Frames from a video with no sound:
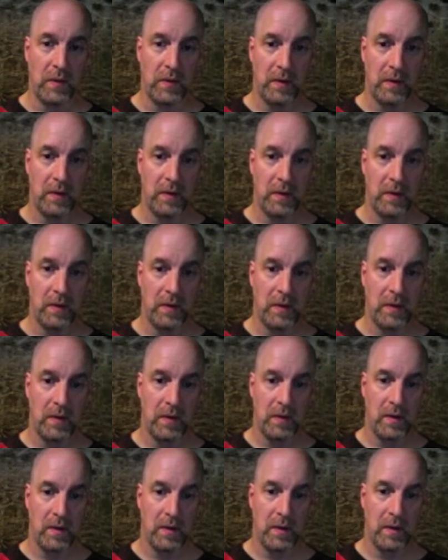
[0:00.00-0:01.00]

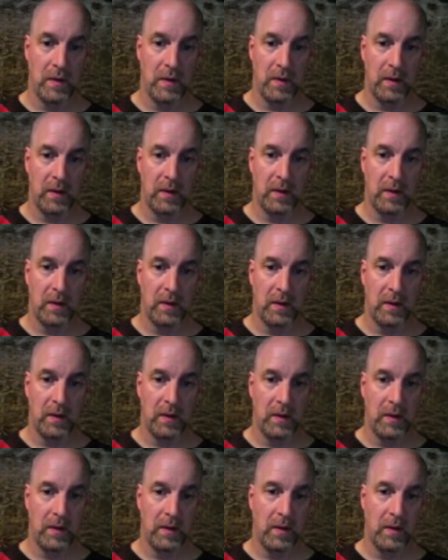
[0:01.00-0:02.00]

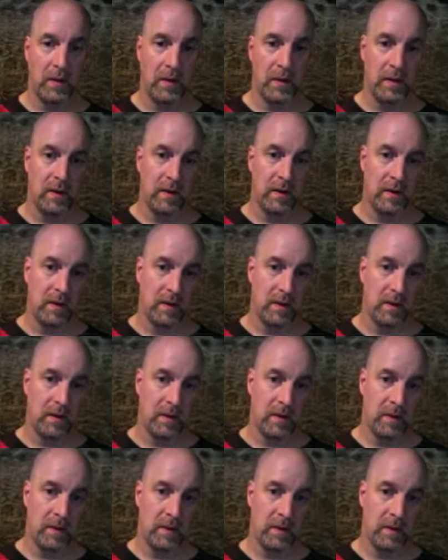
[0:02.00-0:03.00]

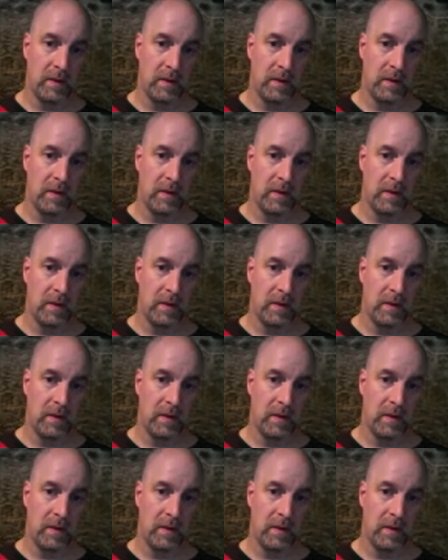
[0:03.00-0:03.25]
Nobody speaks.